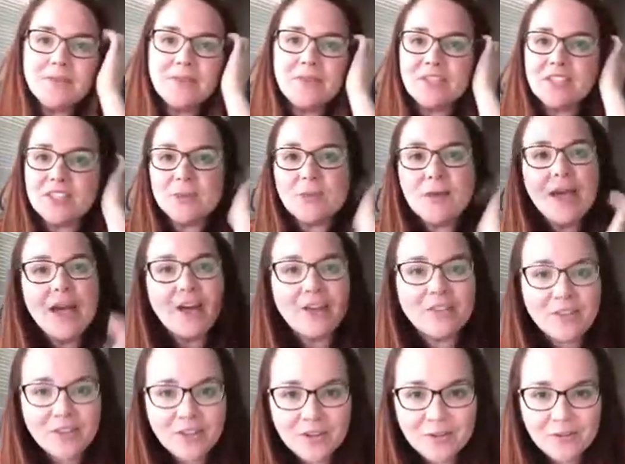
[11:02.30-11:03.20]
Let's do a
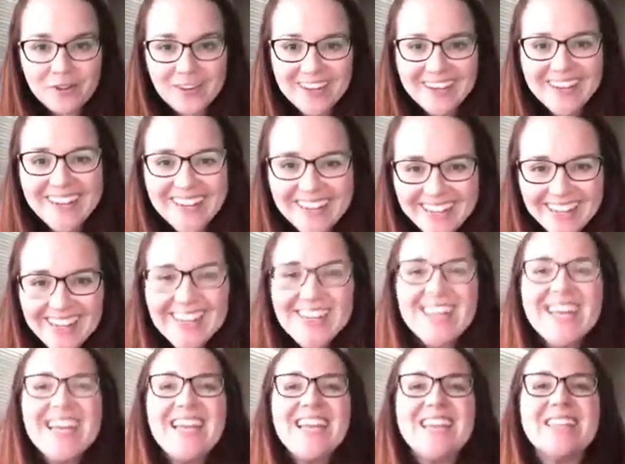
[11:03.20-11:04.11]
healthier one.
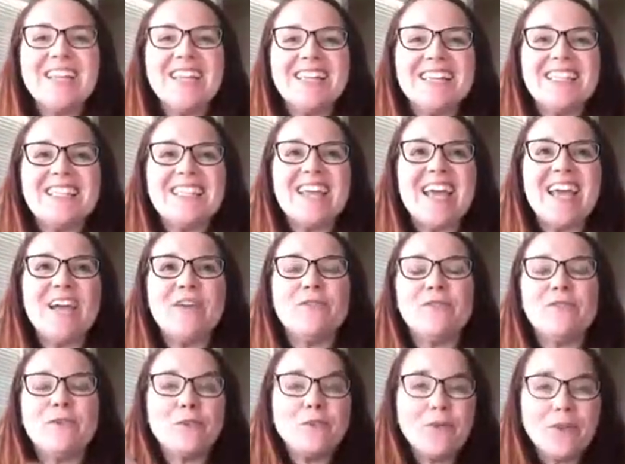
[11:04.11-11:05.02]
Let's say
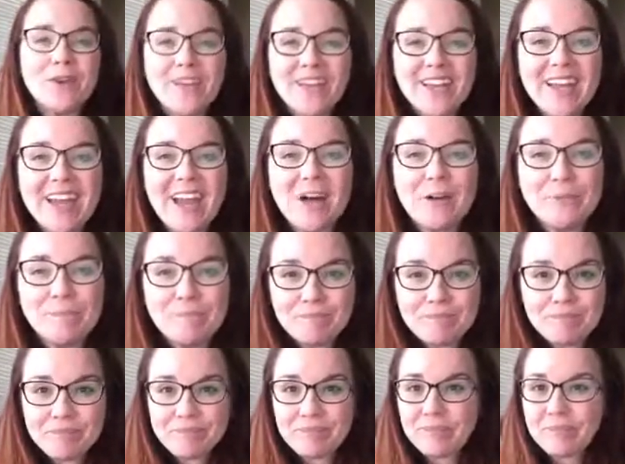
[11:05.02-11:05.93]
for working out,
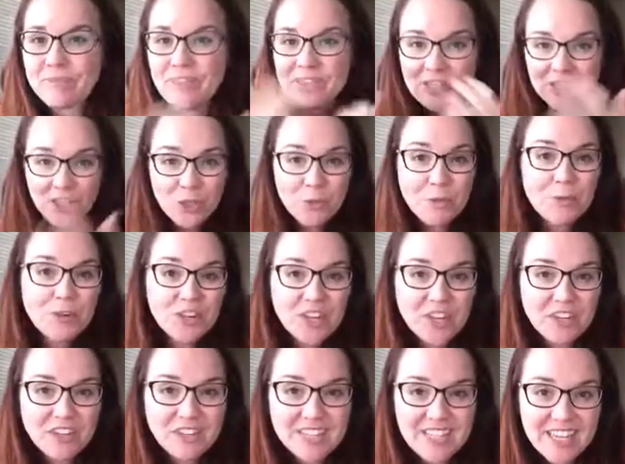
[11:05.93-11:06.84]
you put
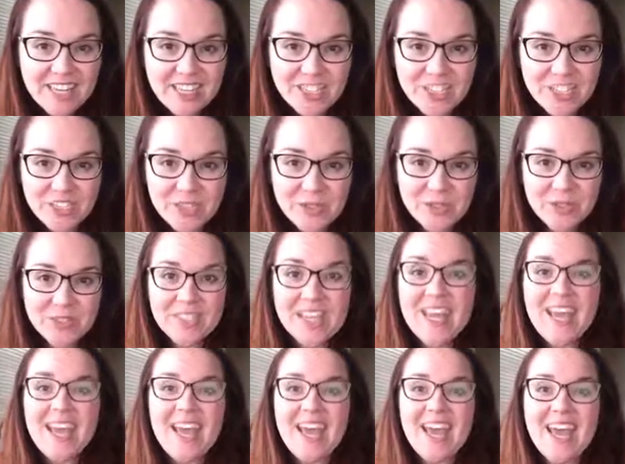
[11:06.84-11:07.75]
on your tennis shoes
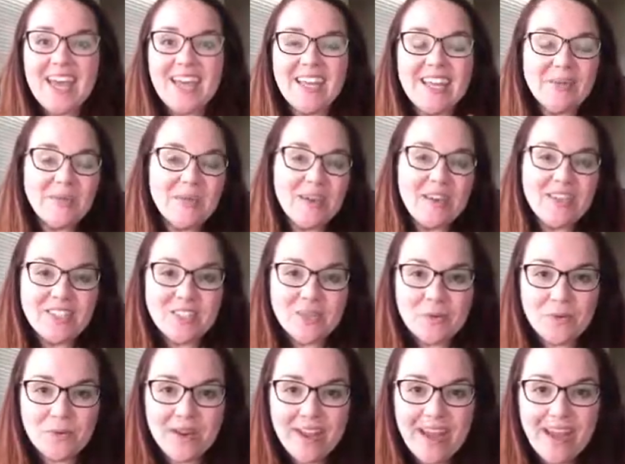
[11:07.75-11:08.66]
and get ready
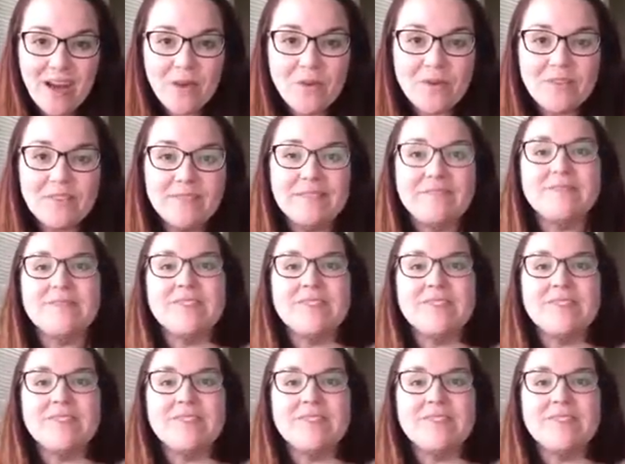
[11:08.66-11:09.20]
to work out.